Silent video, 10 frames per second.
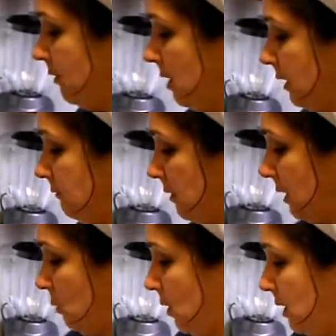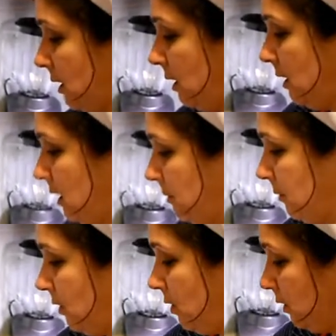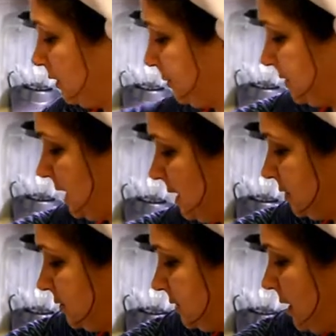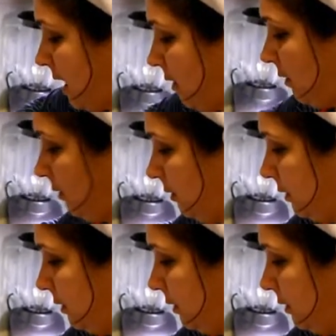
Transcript: really want to cook the potatoes slow.